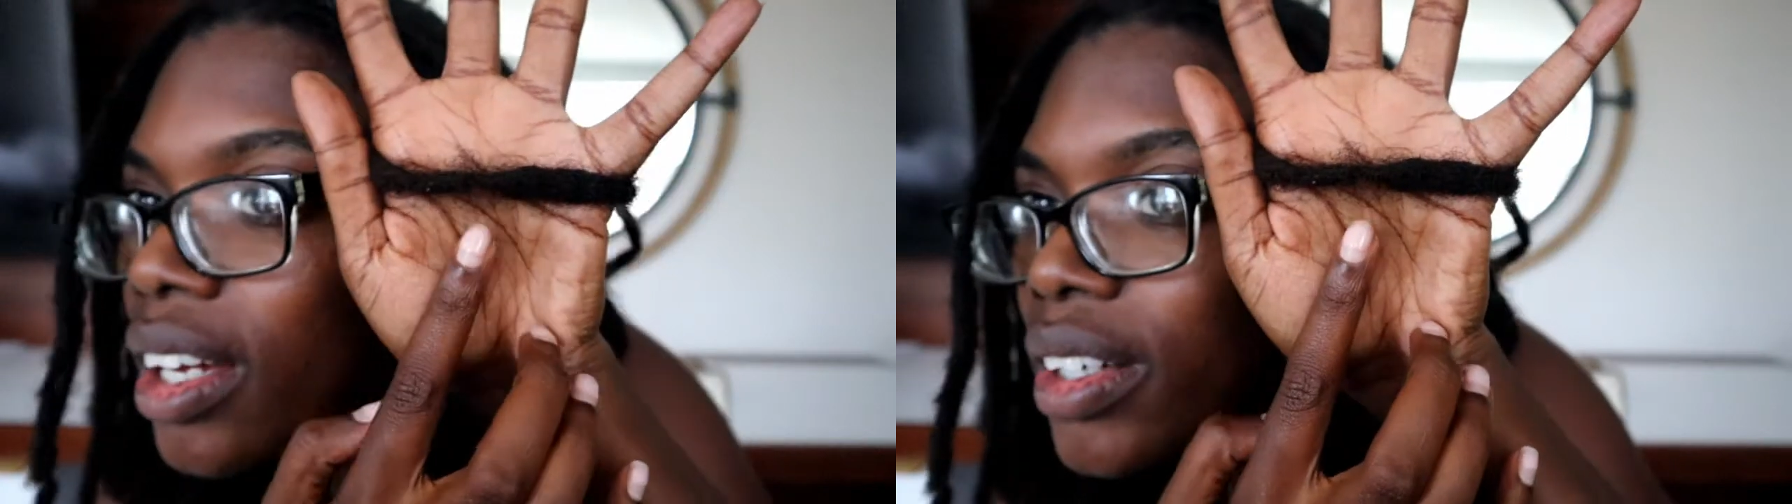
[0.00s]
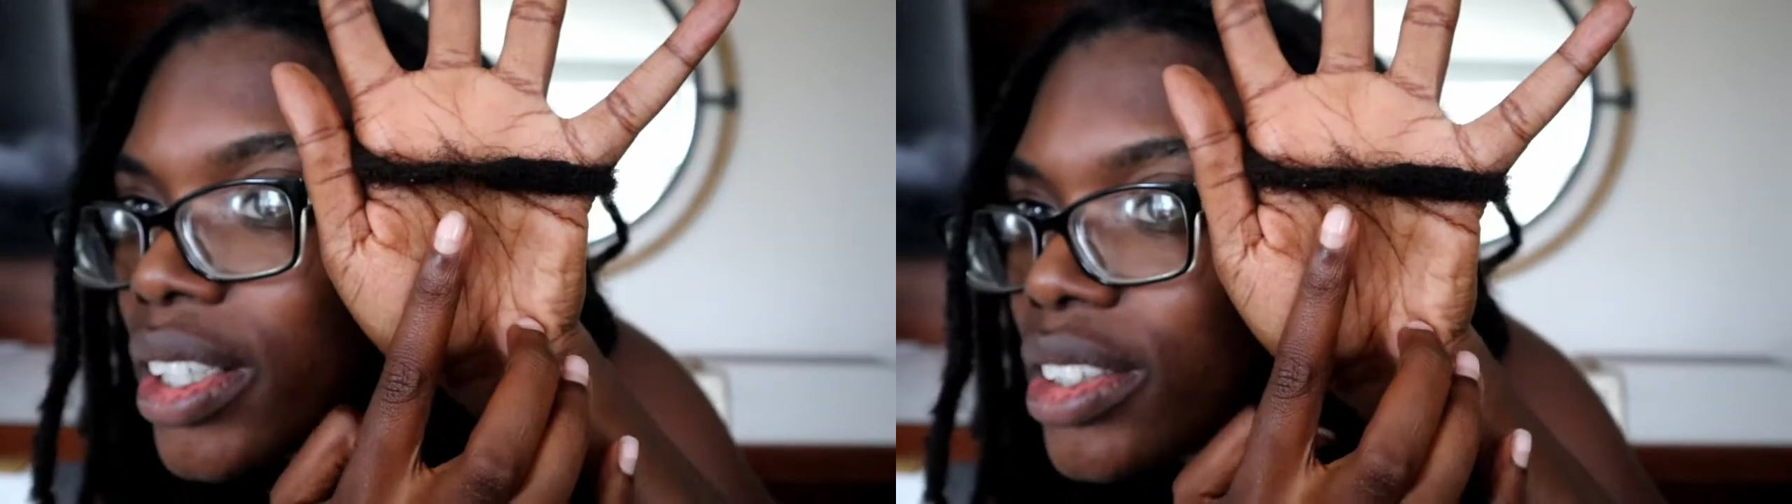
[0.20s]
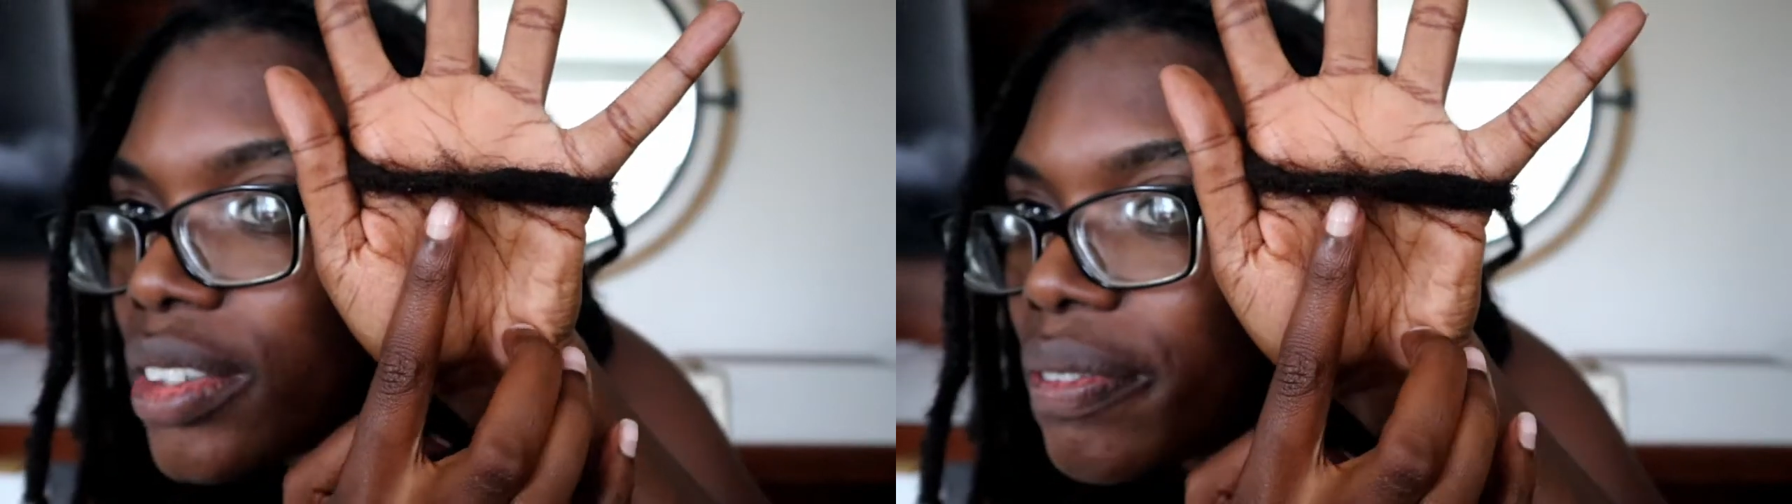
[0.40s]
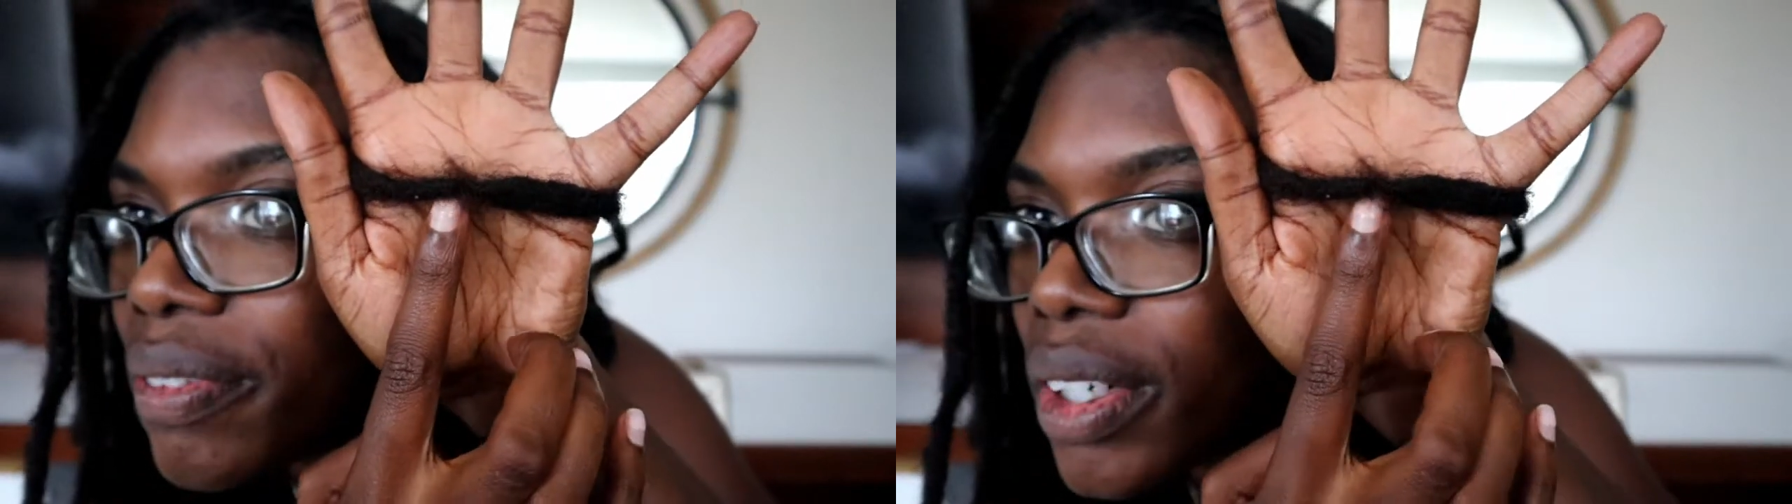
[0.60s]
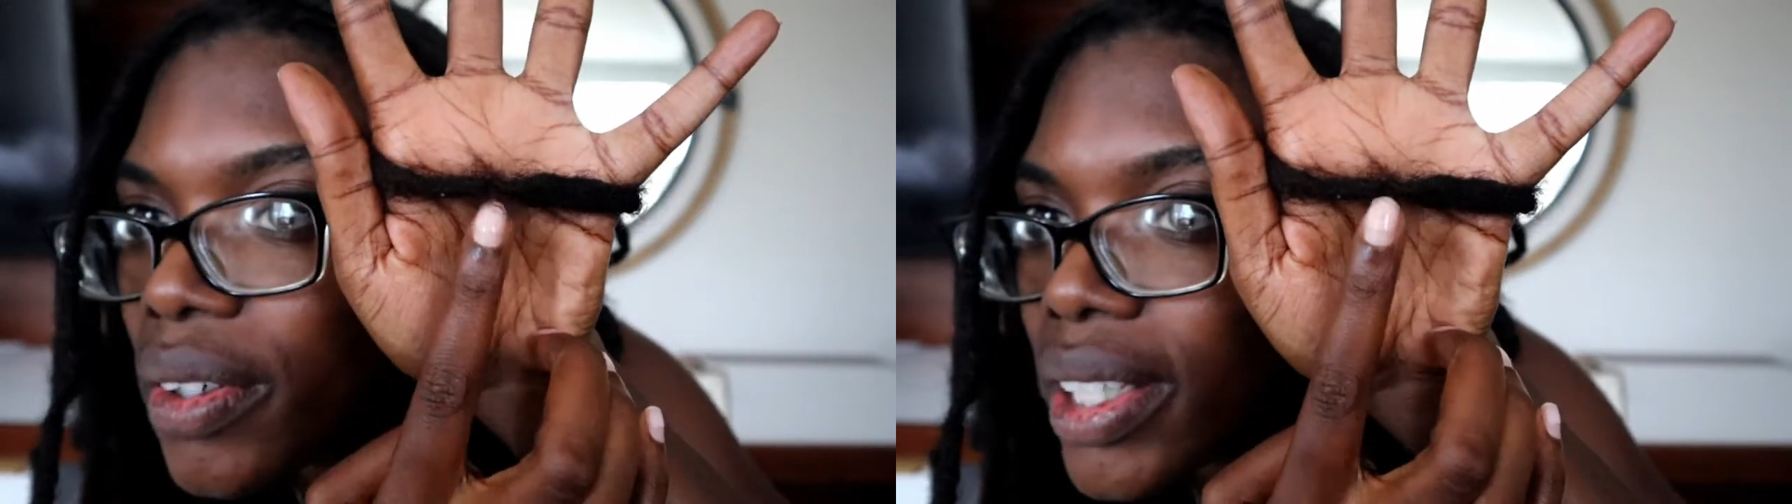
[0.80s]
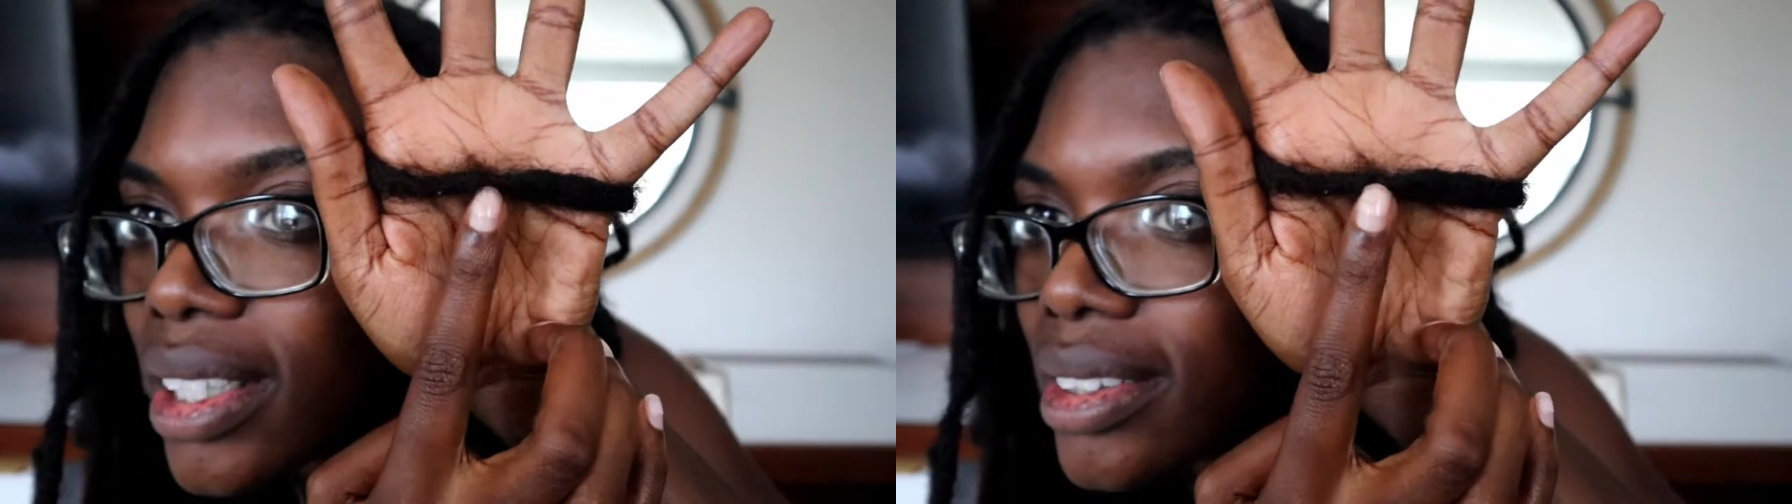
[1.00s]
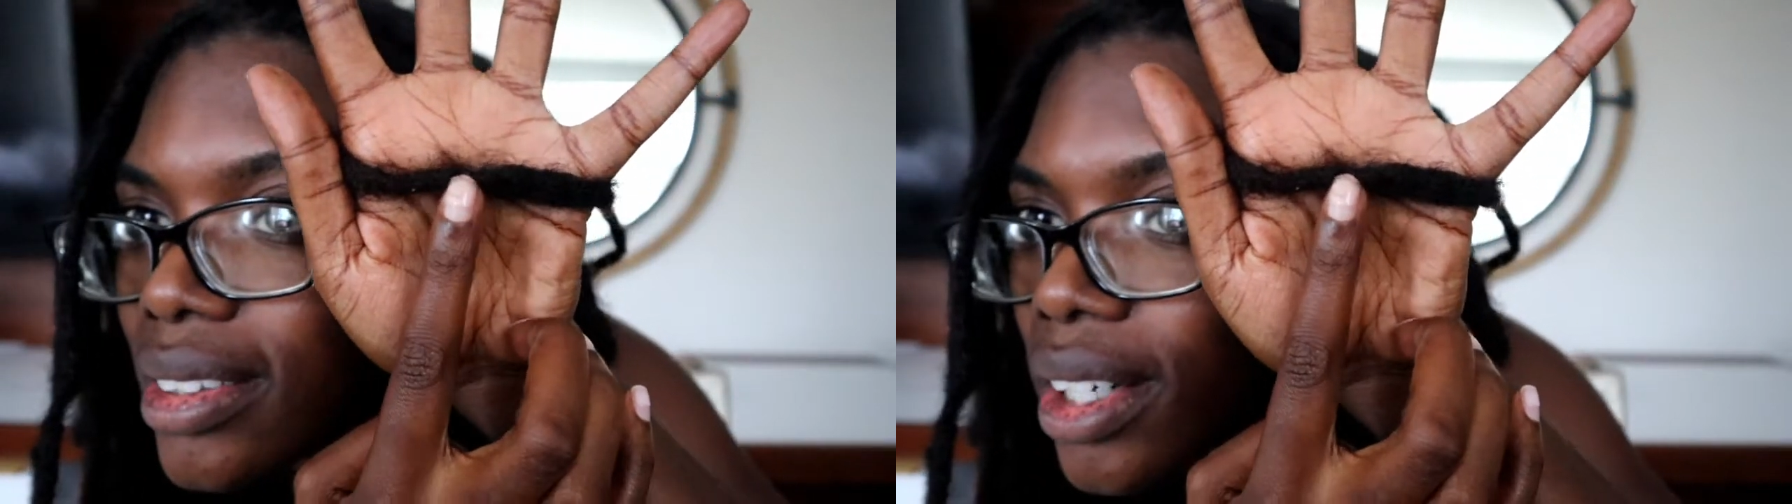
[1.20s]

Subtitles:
Would you focus